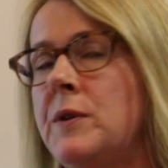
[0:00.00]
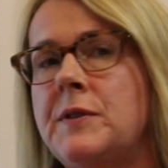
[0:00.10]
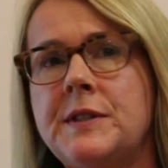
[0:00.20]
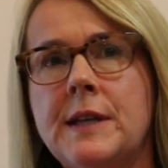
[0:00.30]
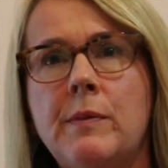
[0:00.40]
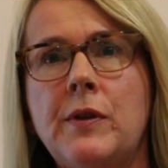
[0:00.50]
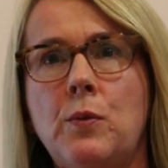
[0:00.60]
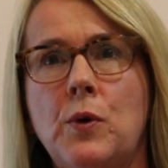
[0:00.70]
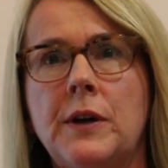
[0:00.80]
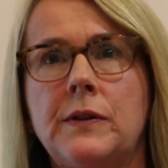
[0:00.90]
With some of
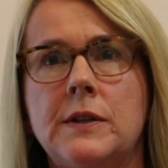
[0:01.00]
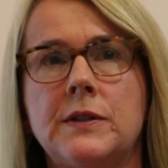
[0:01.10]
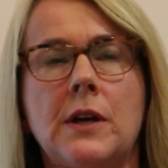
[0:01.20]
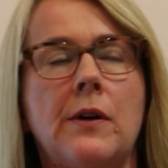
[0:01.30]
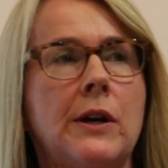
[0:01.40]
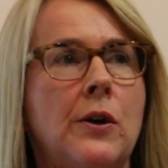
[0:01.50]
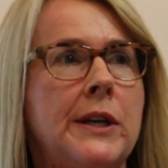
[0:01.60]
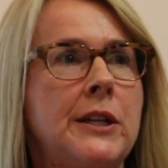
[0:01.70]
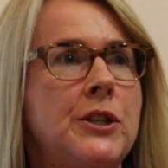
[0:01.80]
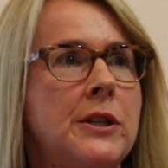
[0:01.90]
the work that's going
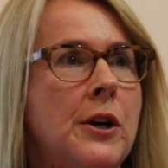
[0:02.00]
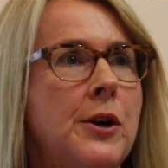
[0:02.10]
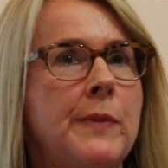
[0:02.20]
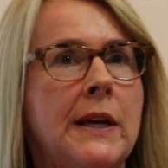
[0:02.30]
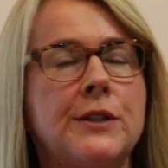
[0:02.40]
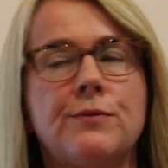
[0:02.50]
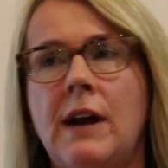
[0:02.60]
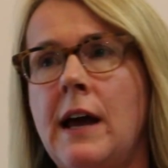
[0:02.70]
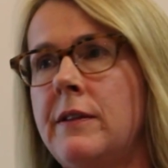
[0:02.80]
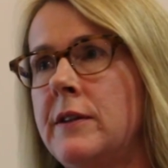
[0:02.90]
on in genomics,
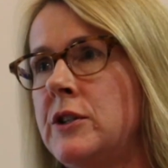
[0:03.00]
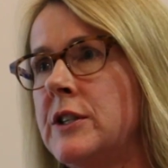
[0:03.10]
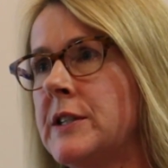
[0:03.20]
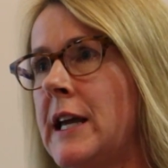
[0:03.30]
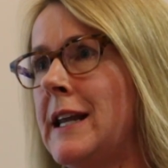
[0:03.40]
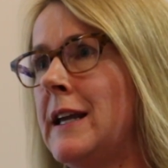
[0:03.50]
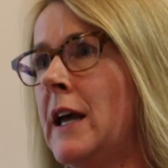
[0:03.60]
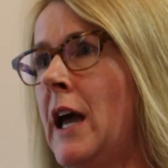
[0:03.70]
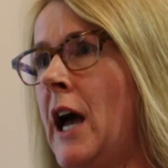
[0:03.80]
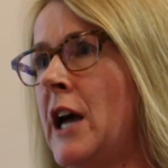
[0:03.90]
rather than just getting
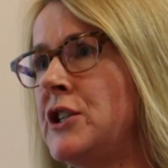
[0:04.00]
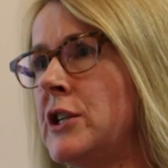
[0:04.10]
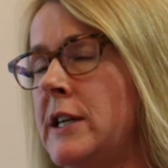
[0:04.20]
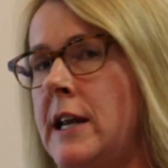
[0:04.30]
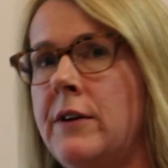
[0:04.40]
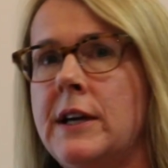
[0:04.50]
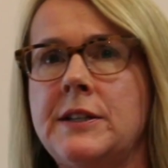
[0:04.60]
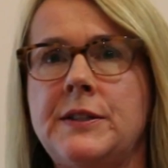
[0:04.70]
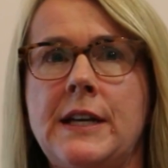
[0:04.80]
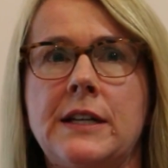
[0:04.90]
a
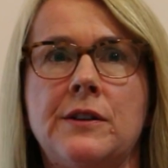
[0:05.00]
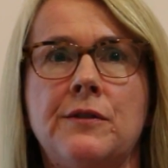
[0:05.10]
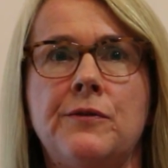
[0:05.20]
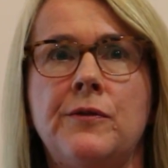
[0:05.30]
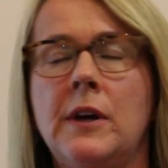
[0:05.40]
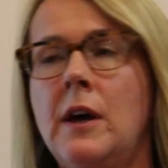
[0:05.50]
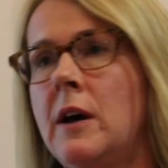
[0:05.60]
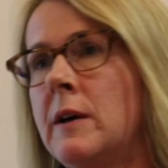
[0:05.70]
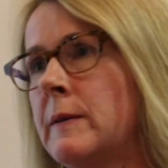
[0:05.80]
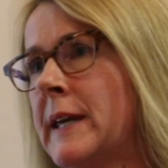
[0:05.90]
generic set of
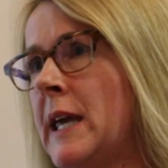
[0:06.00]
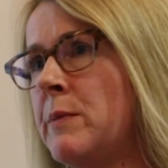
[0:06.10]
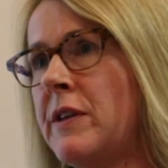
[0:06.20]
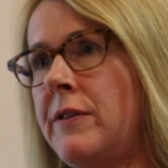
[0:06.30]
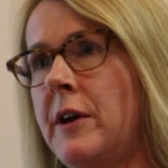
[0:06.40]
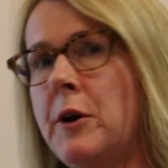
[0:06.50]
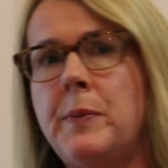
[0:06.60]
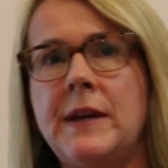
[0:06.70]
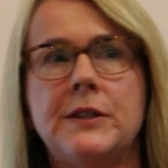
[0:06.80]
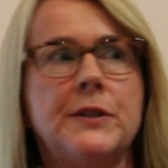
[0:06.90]

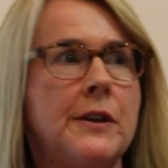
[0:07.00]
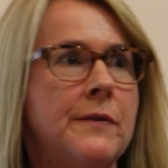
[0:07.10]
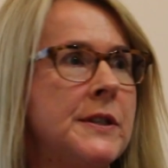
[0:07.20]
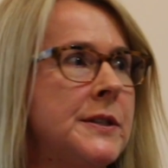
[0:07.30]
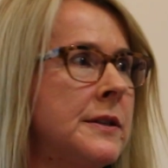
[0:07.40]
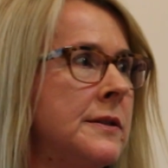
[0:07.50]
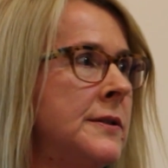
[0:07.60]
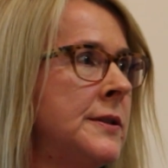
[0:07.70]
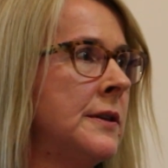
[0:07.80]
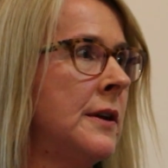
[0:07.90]
chemotherapy
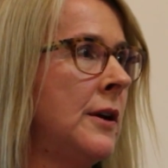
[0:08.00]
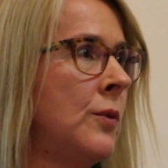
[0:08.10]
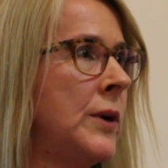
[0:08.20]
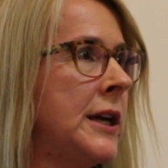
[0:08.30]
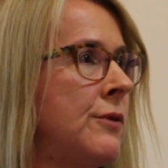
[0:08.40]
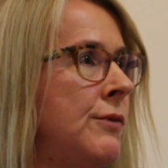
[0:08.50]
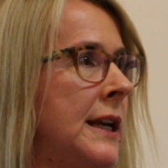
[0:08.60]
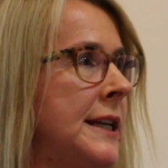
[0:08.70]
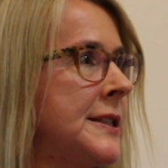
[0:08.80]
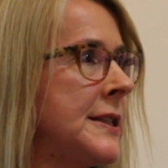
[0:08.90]
services, we can
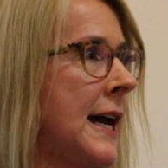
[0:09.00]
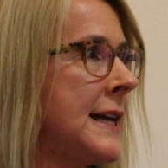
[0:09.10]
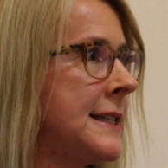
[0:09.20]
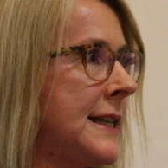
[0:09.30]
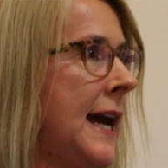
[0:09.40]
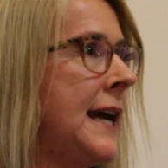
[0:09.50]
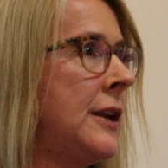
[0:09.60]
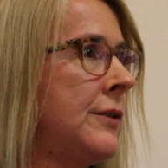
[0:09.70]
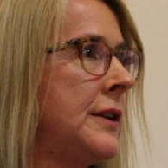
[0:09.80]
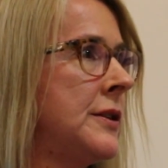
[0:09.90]
really start
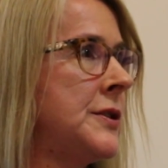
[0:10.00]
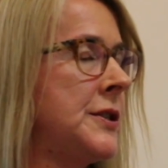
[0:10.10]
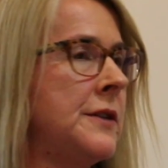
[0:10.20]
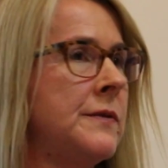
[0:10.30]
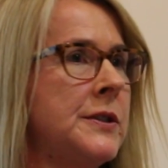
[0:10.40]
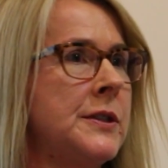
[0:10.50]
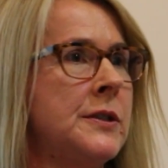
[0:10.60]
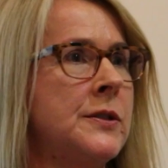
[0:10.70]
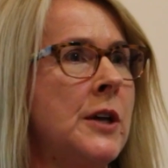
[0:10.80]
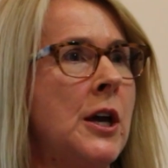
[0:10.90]
tailoring the
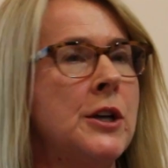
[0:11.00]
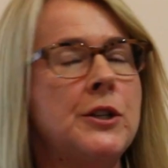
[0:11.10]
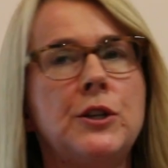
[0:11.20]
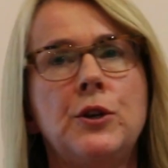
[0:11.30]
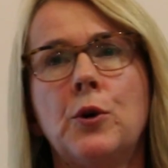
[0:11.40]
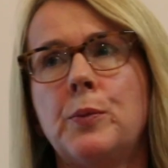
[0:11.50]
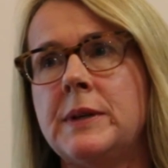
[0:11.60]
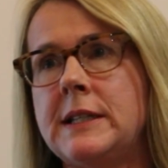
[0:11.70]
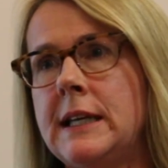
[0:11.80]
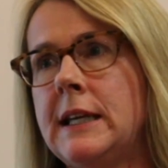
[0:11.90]
services to your
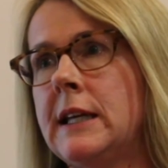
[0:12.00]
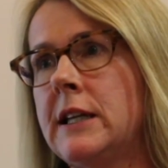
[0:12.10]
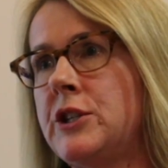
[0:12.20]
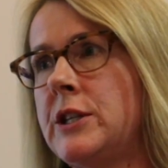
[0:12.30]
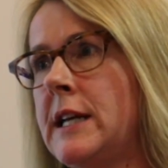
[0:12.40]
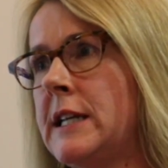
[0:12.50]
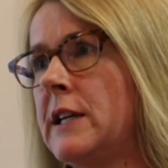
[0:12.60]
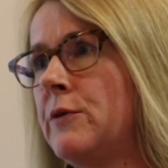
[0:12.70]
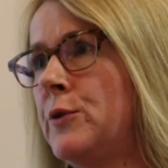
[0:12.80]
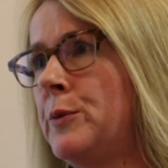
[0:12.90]
particular
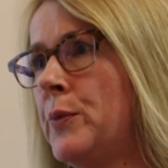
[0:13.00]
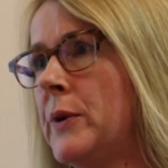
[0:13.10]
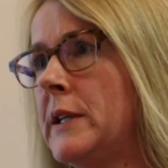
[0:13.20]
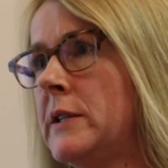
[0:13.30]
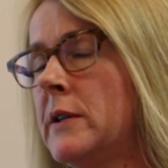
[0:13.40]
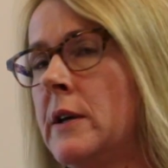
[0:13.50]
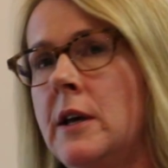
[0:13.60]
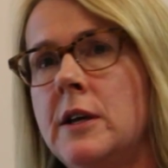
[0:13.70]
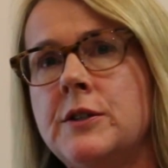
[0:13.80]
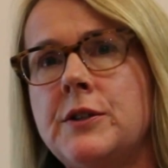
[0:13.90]
genetic footprint
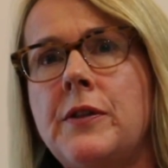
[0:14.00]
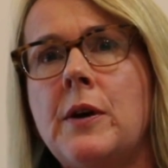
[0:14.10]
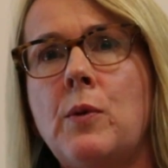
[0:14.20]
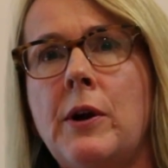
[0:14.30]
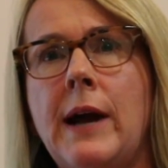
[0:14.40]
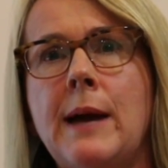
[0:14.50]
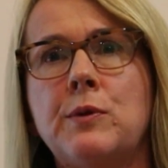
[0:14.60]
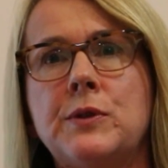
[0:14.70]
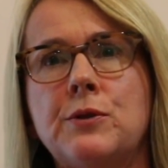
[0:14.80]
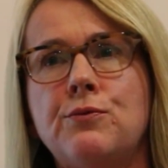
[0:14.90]
so that we're
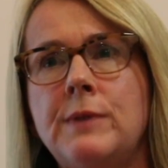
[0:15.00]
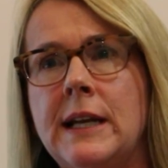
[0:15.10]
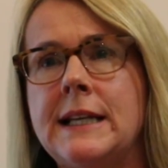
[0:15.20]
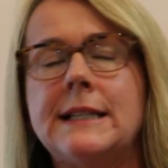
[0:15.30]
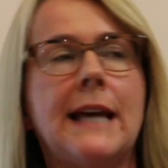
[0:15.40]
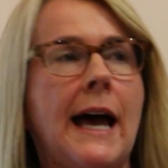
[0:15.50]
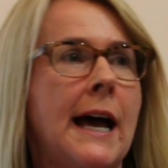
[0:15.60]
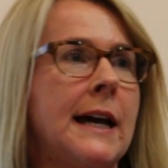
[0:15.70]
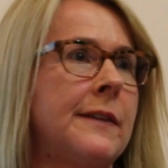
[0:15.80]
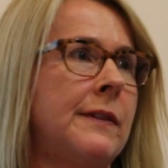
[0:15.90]
able to really
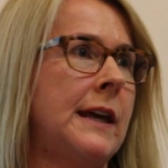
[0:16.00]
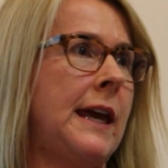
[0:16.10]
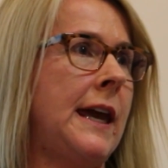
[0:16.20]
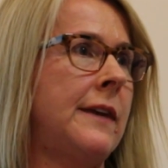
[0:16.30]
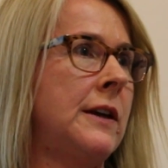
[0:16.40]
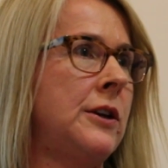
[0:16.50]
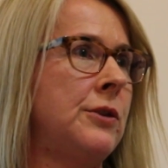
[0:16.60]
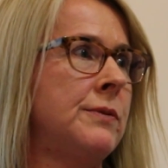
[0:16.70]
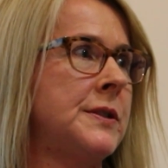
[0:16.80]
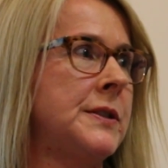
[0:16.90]
target the care that
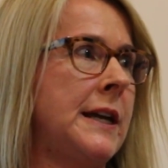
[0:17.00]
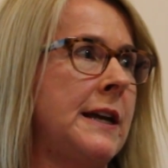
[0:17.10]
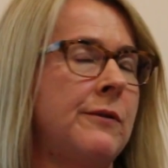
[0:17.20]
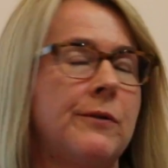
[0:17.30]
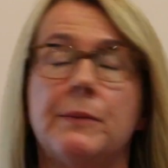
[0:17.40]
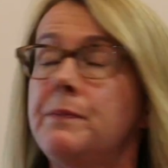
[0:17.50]
you receive.